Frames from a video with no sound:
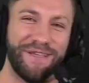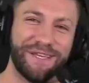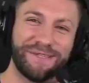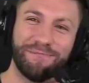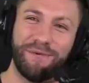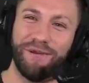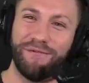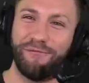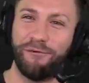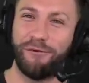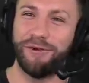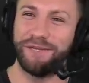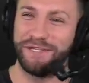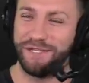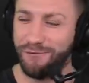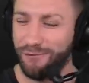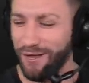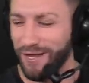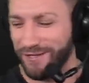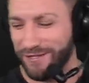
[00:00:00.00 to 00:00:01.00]
As my voice
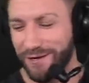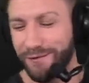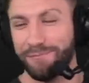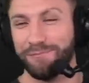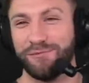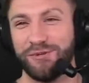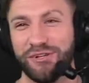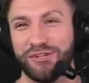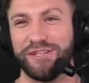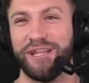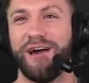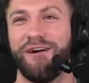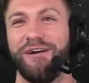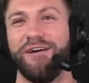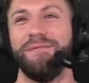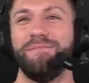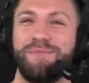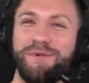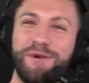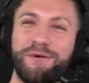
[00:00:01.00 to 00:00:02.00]
squeaks, I'm just now
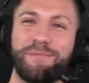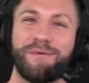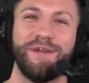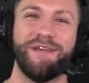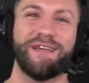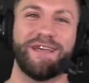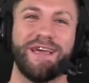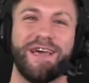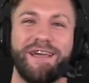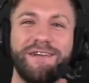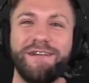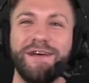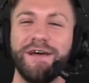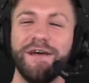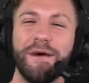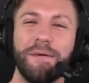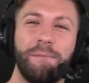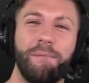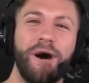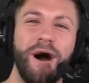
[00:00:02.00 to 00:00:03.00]
hitting puberty again.
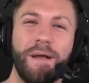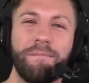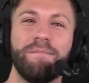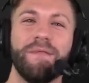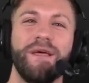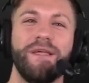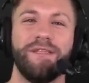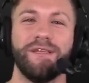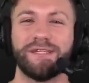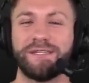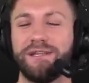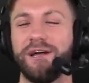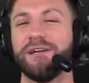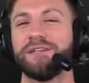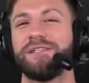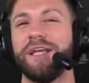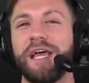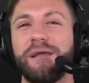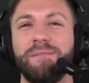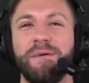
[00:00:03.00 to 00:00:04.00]
But this
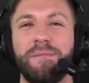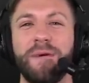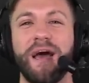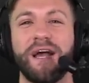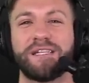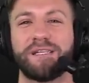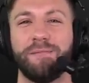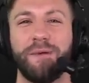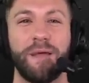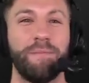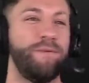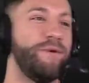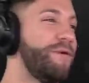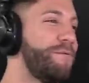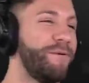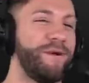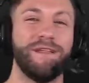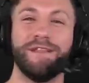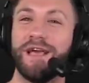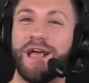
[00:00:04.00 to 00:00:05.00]
does take me back to my
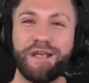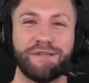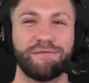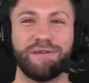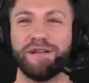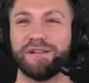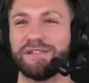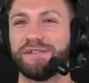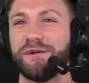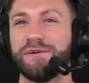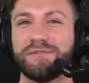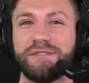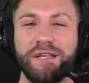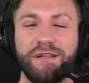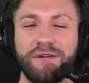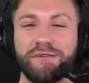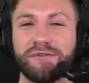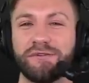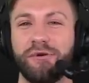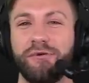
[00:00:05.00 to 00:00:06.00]
puberty days when I was
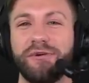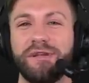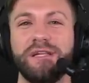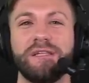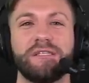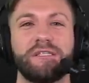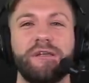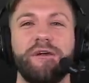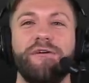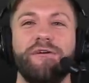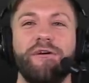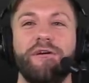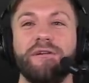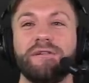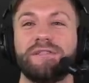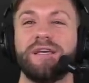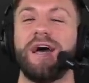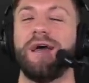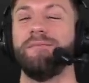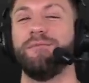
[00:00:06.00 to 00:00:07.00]
13 years old eating cereal all
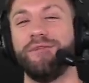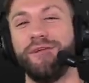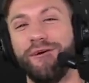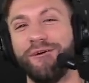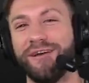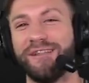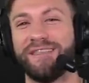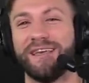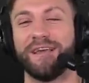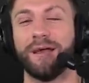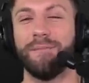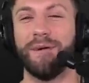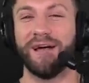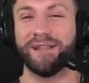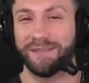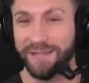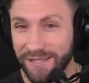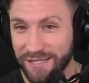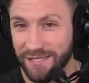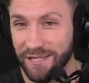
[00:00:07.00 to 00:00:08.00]
the time. The only thing
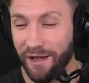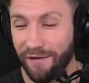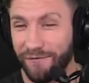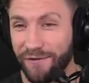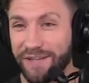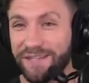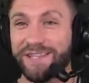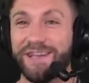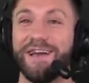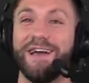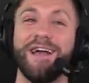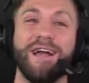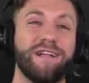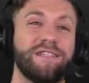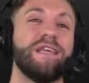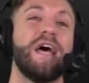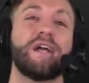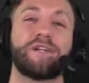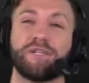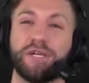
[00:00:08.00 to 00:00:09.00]
about this stuff is,
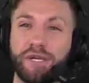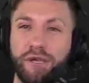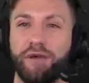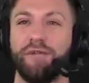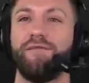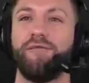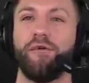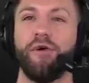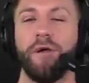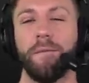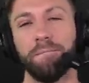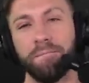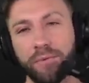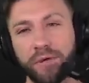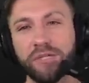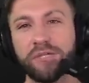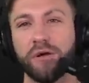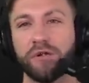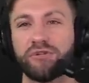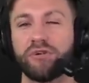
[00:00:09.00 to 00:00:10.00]
it's actually good for you.
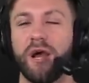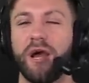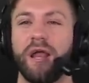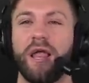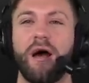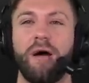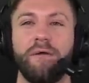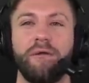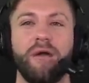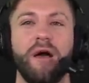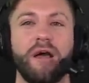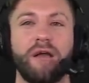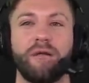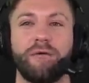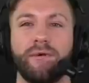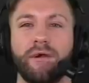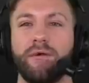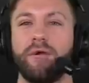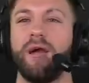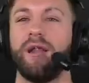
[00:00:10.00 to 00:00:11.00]
Please go try it out. You're not going
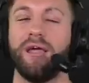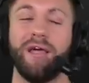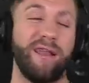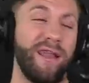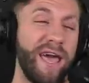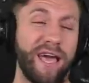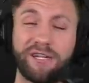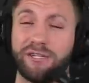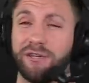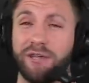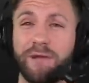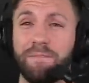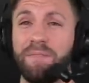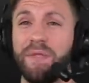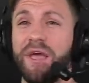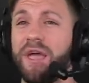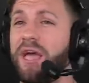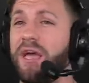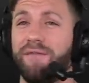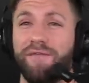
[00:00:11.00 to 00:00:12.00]
to regret it. And actually,
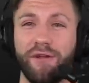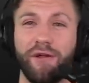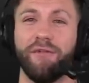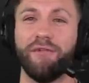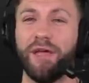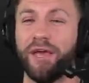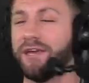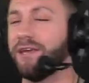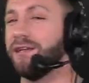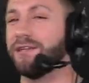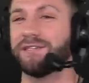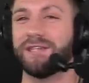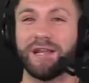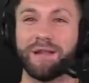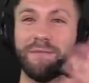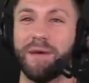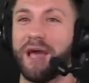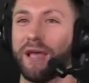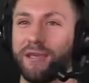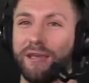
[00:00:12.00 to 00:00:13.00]
if you don't like it,
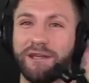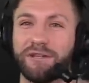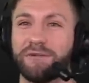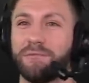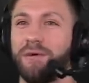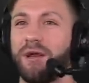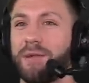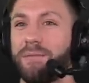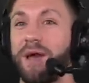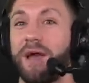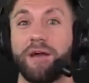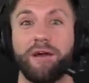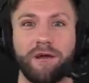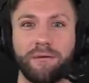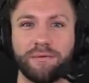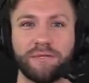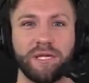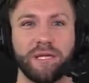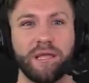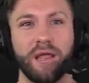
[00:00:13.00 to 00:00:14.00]
send it back. You get your money back,
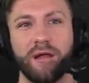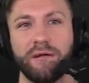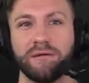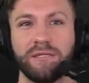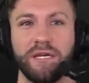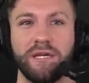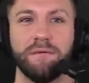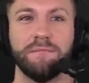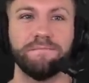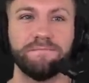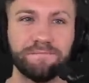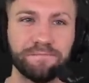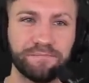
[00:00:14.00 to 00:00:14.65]
100% guaranteed.